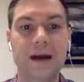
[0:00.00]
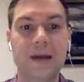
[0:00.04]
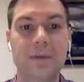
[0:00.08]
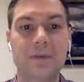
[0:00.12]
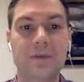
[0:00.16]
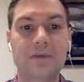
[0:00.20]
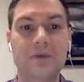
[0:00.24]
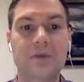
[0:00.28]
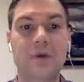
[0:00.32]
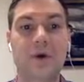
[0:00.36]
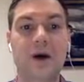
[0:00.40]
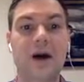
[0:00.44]

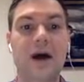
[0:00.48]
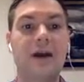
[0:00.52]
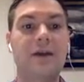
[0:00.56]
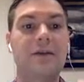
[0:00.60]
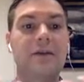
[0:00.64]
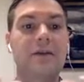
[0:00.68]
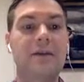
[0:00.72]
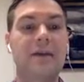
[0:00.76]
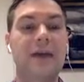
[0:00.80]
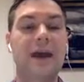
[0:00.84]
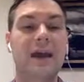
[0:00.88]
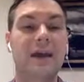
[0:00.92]
So I
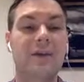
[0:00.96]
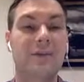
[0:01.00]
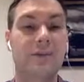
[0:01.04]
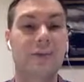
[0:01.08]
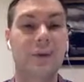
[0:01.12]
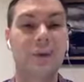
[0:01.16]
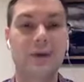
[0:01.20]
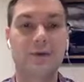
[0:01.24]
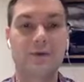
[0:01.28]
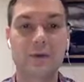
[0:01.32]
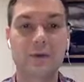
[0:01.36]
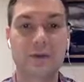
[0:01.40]
already have
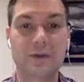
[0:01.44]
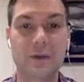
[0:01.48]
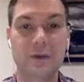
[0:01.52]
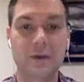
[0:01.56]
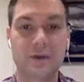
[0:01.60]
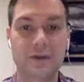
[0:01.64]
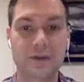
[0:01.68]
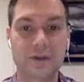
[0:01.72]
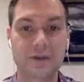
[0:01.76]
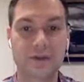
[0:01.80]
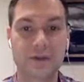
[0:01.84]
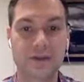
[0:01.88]
quite a few
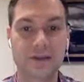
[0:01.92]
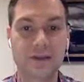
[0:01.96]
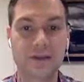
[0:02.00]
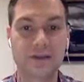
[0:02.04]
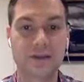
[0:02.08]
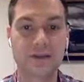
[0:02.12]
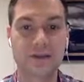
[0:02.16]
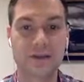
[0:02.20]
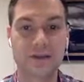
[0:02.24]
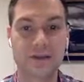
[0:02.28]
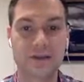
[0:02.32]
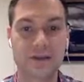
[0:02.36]
docents
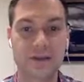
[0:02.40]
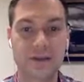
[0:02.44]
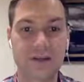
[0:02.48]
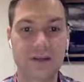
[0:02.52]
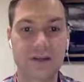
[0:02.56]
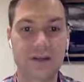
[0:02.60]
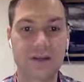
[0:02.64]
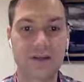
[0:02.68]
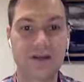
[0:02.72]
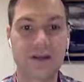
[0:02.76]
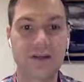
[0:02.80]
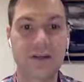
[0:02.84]
listed
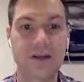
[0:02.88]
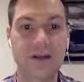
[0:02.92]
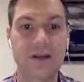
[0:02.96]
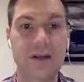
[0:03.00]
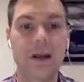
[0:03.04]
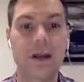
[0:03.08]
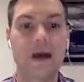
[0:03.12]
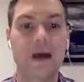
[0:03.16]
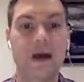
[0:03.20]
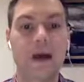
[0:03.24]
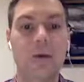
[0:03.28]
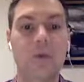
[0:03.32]
here.
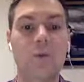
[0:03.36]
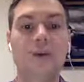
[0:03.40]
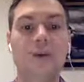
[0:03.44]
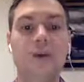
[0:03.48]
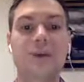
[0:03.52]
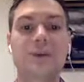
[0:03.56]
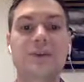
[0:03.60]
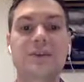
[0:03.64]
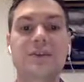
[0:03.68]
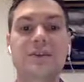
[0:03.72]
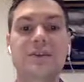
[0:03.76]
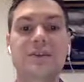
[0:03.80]
What
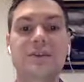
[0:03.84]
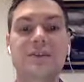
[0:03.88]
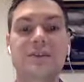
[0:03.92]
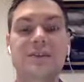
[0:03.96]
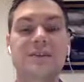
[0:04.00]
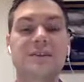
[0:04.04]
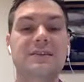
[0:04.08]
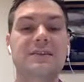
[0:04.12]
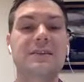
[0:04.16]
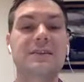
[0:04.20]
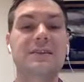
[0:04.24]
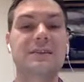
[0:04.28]
you're going to see,
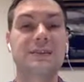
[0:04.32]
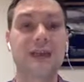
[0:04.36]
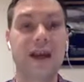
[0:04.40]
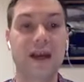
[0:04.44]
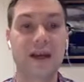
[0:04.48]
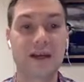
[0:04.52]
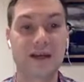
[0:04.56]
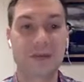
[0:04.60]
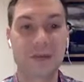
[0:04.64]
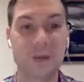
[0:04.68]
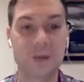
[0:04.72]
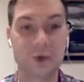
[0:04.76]
this is the
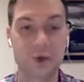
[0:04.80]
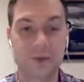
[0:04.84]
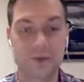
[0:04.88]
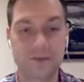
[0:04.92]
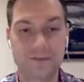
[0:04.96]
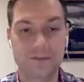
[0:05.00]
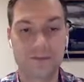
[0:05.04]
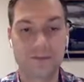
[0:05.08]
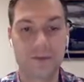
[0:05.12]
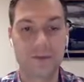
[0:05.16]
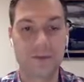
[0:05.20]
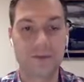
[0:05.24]
dashboard.
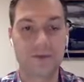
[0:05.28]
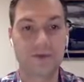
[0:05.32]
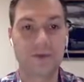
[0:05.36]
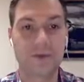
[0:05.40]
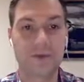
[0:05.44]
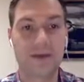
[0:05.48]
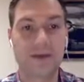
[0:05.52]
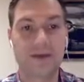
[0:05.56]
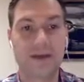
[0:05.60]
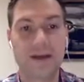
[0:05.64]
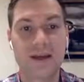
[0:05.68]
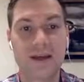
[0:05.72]
So
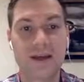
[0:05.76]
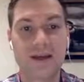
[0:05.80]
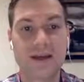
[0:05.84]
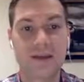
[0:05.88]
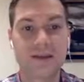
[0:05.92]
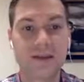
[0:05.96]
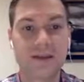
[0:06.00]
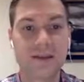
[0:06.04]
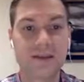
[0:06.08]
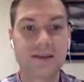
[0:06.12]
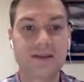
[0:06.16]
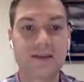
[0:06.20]
what this
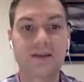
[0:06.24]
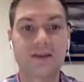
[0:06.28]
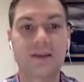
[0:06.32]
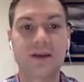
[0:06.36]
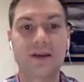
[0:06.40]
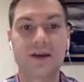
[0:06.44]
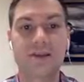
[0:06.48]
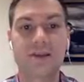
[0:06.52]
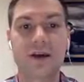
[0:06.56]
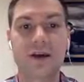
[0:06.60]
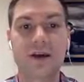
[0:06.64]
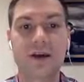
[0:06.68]
has is a
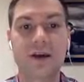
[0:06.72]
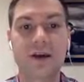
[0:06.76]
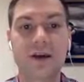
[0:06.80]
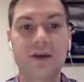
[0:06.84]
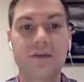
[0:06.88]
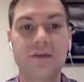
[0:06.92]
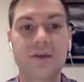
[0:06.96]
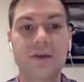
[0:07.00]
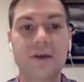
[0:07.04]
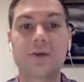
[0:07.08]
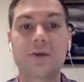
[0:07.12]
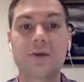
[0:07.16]
collection
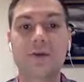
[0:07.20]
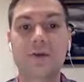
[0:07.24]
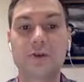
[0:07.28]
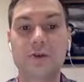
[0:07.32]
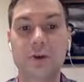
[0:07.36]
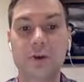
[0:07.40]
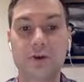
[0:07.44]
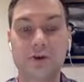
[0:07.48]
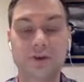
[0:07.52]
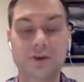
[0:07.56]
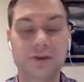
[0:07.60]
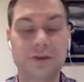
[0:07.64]
of your
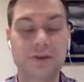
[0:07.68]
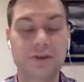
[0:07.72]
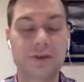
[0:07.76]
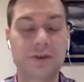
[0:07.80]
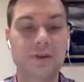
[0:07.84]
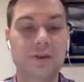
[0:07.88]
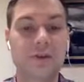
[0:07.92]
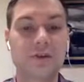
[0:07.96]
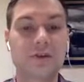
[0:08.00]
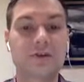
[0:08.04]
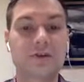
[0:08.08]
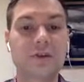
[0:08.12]
docents. A
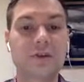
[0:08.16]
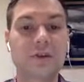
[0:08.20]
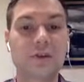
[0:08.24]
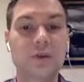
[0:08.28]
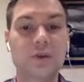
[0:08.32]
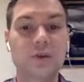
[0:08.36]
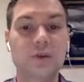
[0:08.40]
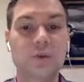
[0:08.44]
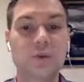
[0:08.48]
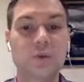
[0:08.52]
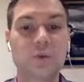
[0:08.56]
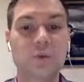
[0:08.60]
docent
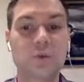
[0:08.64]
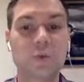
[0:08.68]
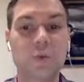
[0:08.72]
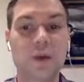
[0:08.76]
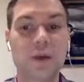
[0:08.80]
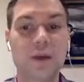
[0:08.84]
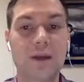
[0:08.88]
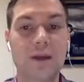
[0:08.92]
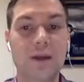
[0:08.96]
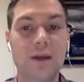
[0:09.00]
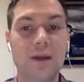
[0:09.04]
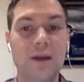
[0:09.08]
is
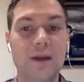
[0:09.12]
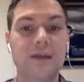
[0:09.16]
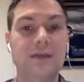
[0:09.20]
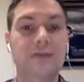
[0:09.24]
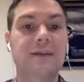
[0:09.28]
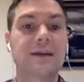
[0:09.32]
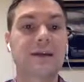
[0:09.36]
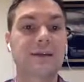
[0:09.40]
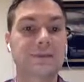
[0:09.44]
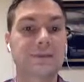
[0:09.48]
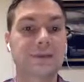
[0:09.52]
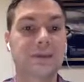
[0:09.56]
what a
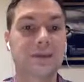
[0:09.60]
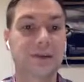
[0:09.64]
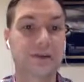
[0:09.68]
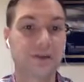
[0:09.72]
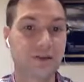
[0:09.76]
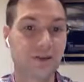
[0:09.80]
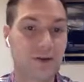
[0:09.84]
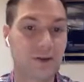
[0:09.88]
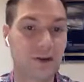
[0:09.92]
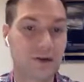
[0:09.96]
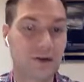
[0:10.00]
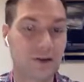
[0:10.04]
lesson
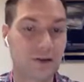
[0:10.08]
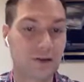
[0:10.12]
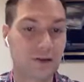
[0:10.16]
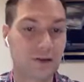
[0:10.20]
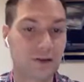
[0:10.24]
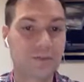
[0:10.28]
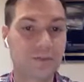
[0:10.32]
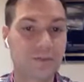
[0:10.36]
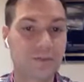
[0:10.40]
is called.